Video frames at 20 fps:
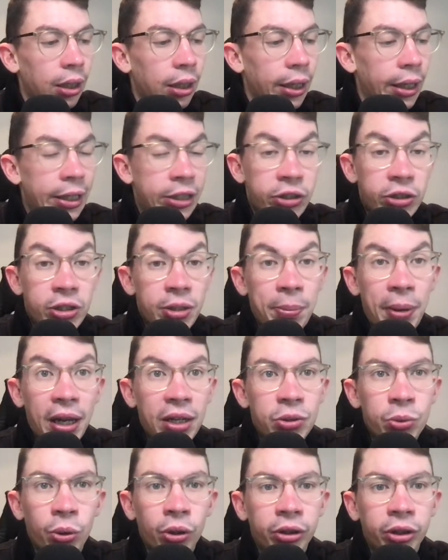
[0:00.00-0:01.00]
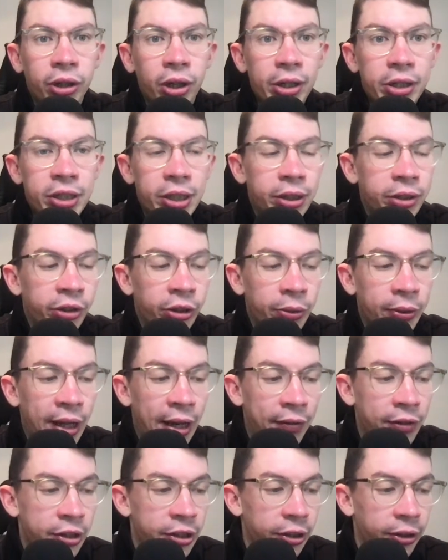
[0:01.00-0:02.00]
It just depends what Dyche can do with
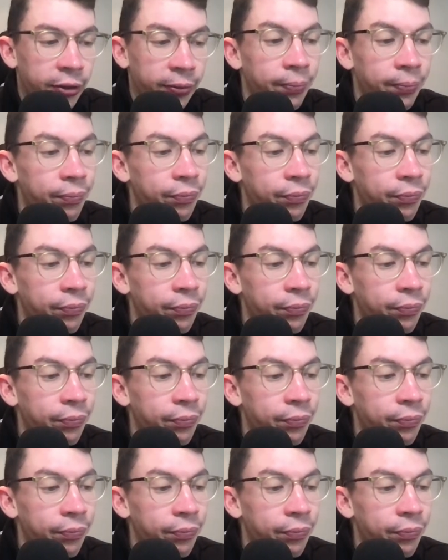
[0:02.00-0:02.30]
Everton.